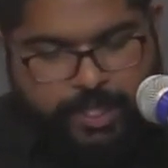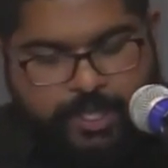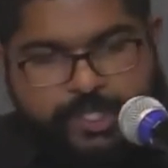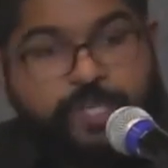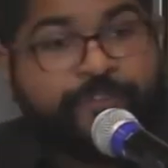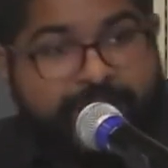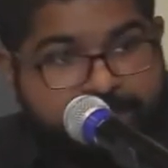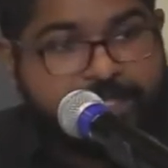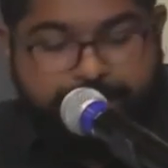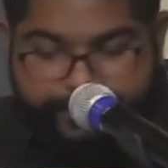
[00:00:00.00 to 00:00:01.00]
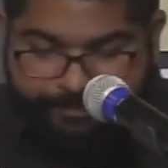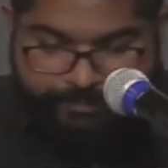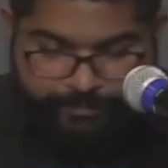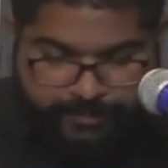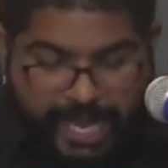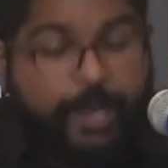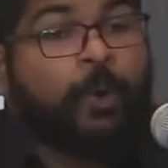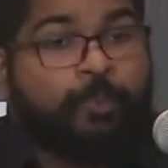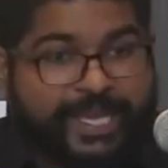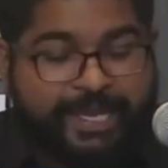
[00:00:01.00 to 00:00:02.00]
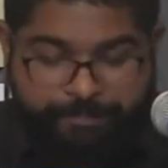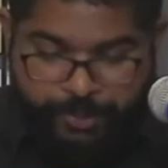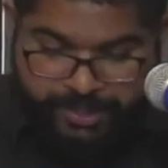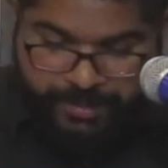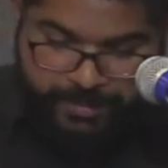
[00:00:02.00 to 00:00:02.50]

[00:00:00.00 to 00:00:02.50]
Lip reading: So friends, I hope we can put